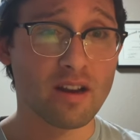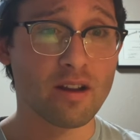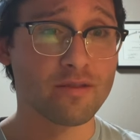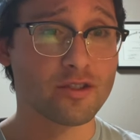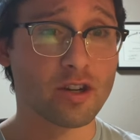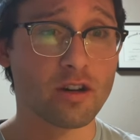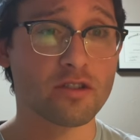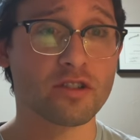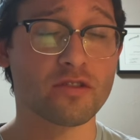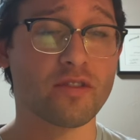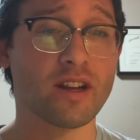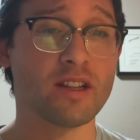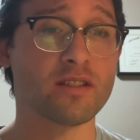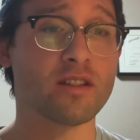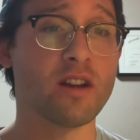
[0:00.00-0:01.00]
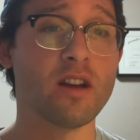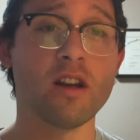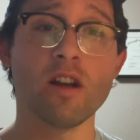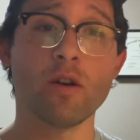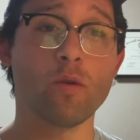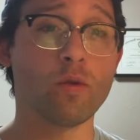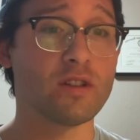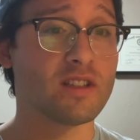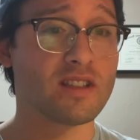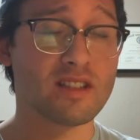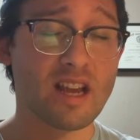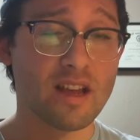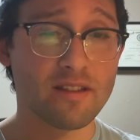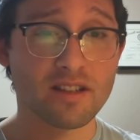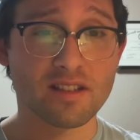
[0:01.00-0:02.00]
of Chargers fans, would
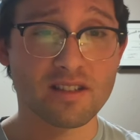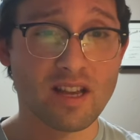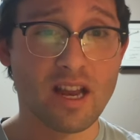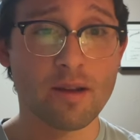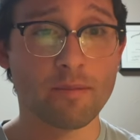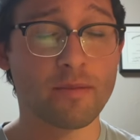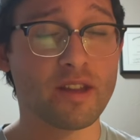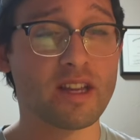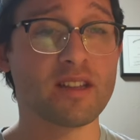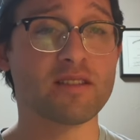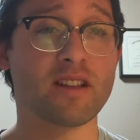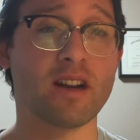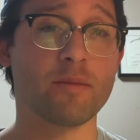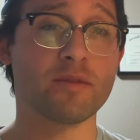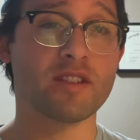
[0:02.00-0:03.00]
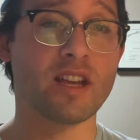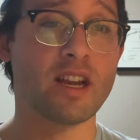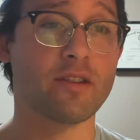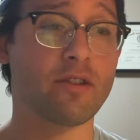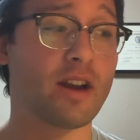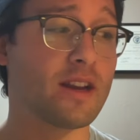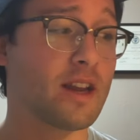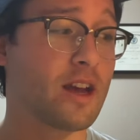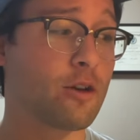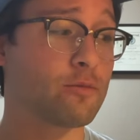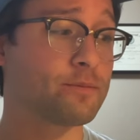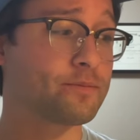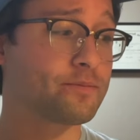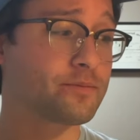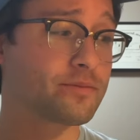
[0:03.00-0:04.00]
say the same things that I'm saying right
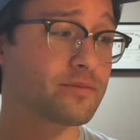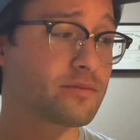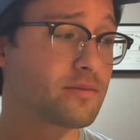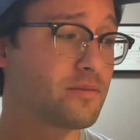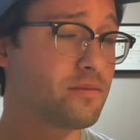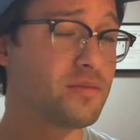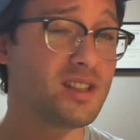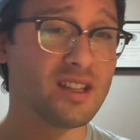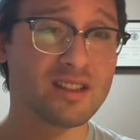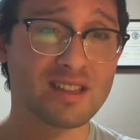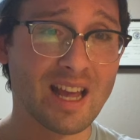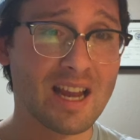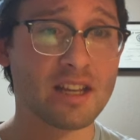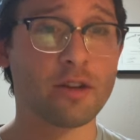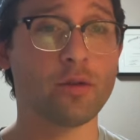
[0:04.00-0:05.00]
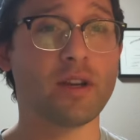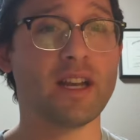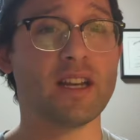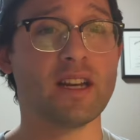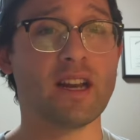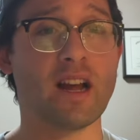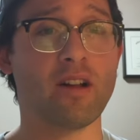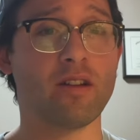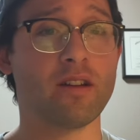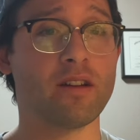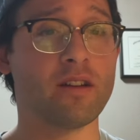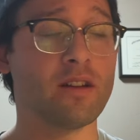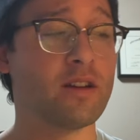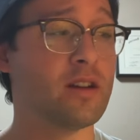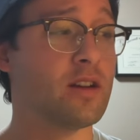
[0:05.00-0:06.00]
now. Thank you, Keenan Allen.
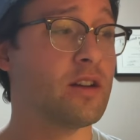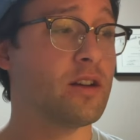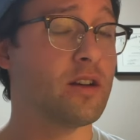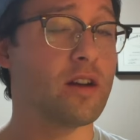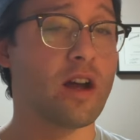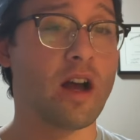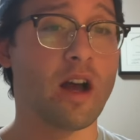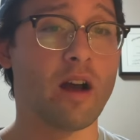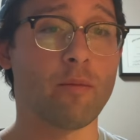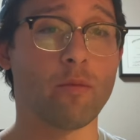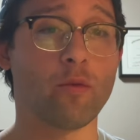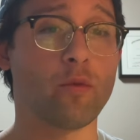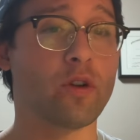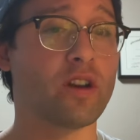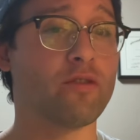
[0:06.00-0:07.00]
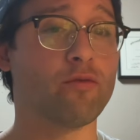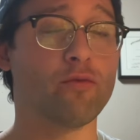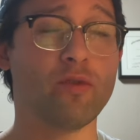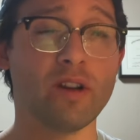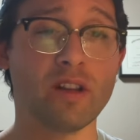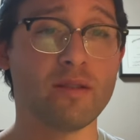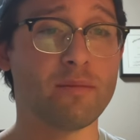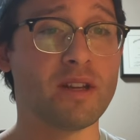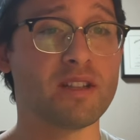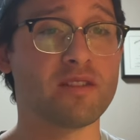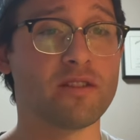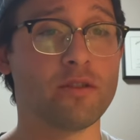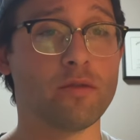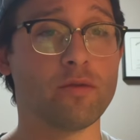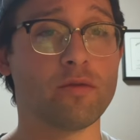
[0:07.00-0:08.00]
We're going to really miss
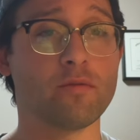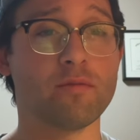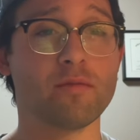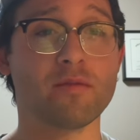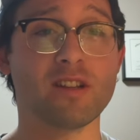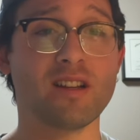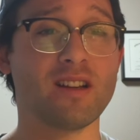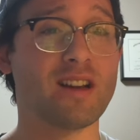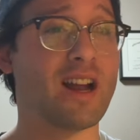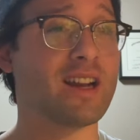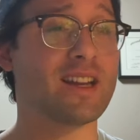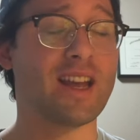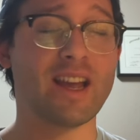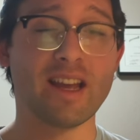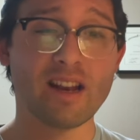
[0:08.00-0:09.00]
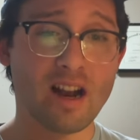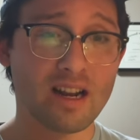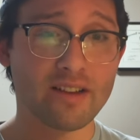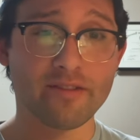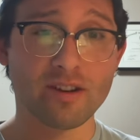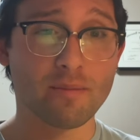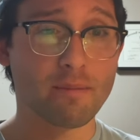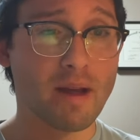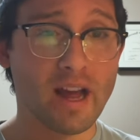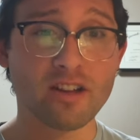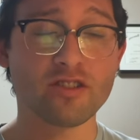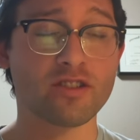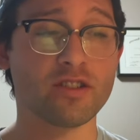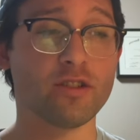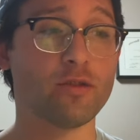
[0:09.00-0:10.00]
you. I cannot even
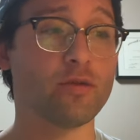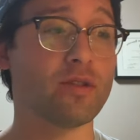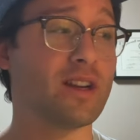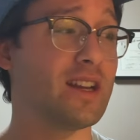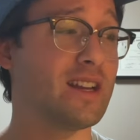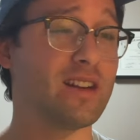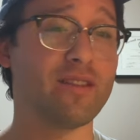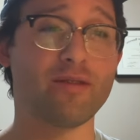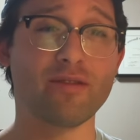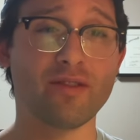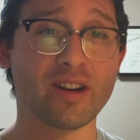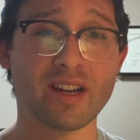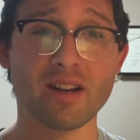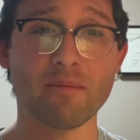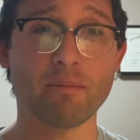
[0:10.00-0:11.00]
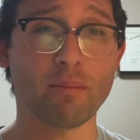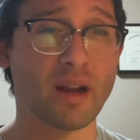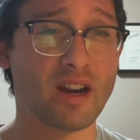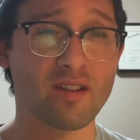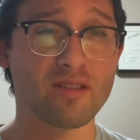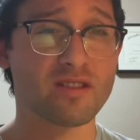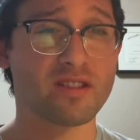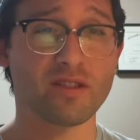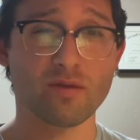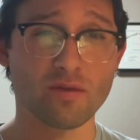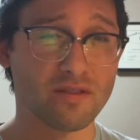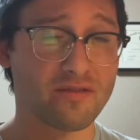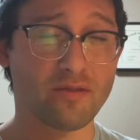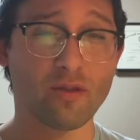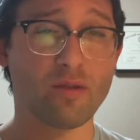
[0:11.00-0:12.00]
imagine you in a freaking Bears
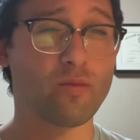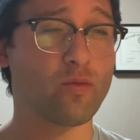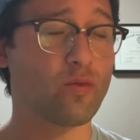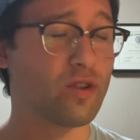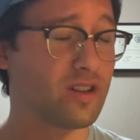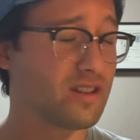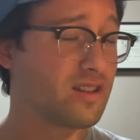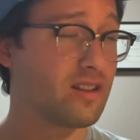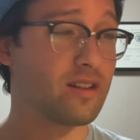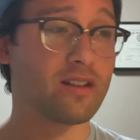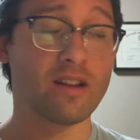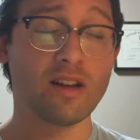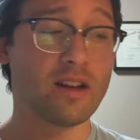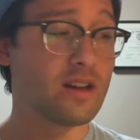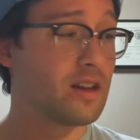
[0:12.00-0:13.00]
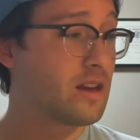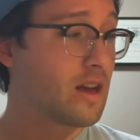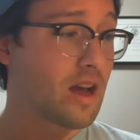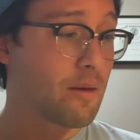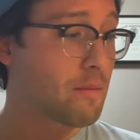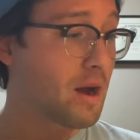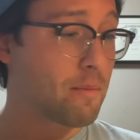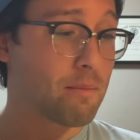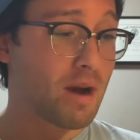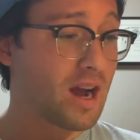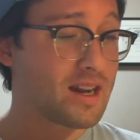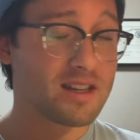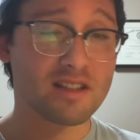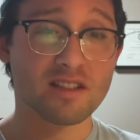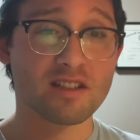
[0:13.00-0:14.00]
uniform. What the? My
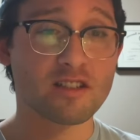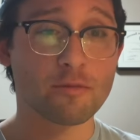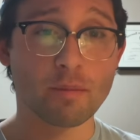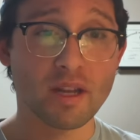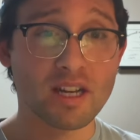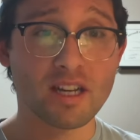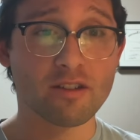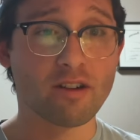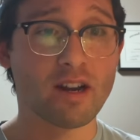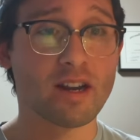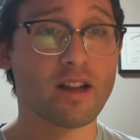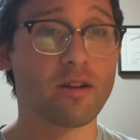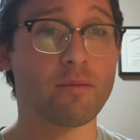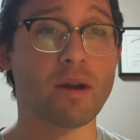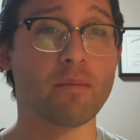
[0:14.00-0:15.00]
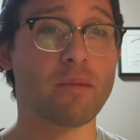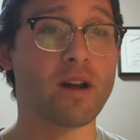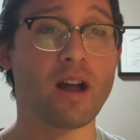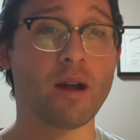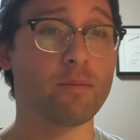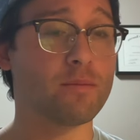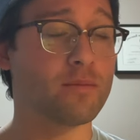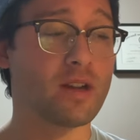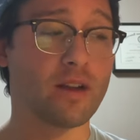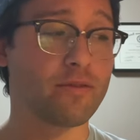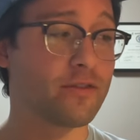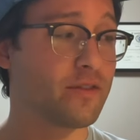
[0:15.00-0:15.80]
mind is spinning right now. I